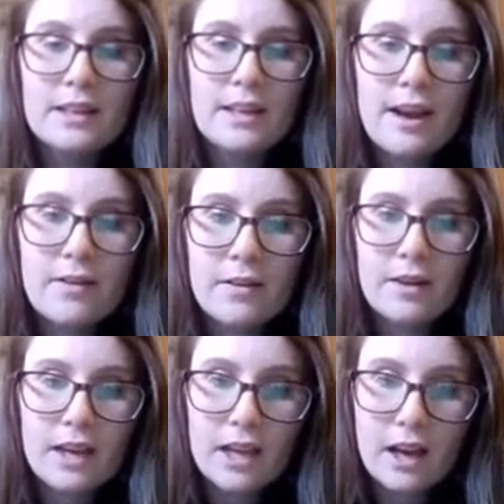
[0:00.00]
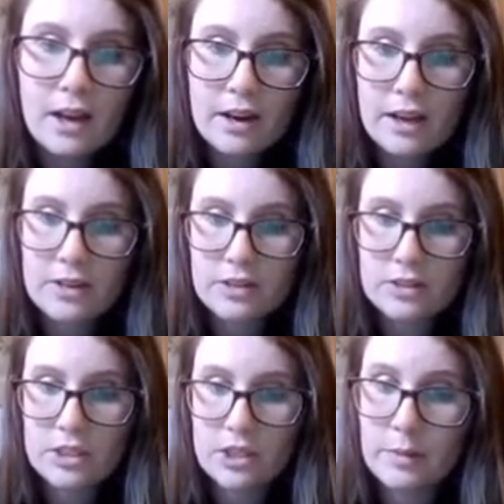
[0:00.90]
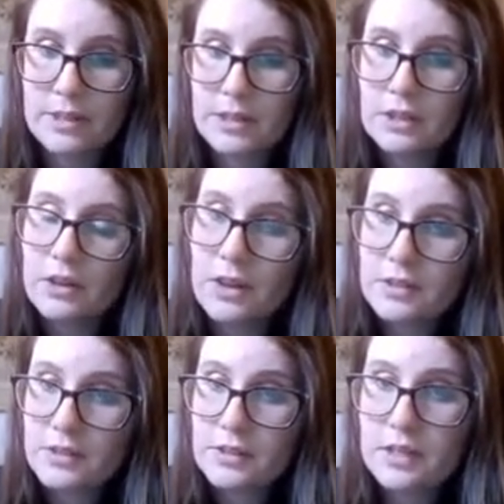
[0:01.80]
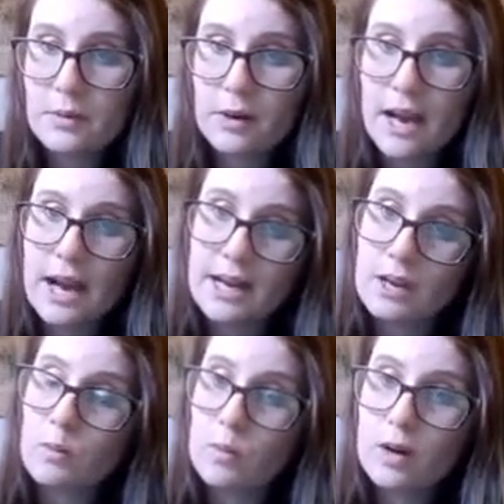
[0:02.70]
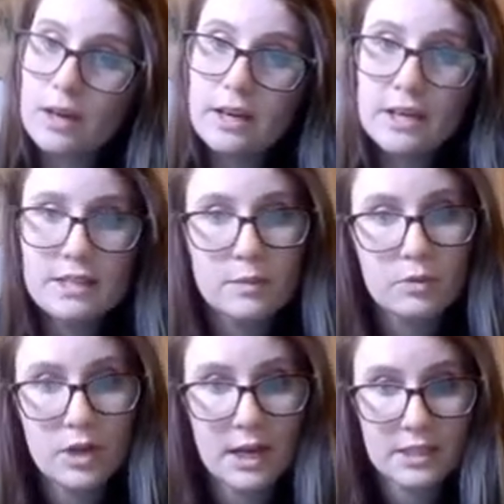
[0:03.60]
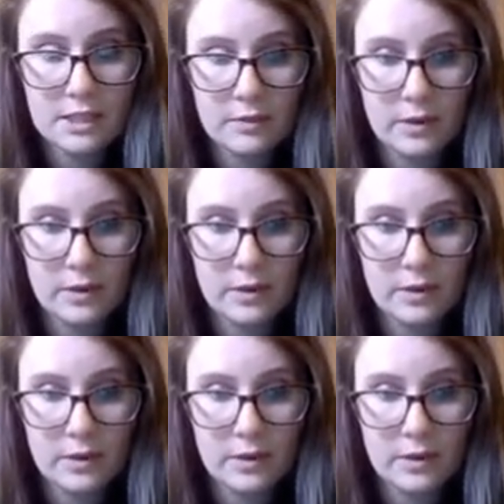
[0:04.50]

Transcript: Now, on our hundredths chart puzzle, you'll also see we're adding 1 and subtracting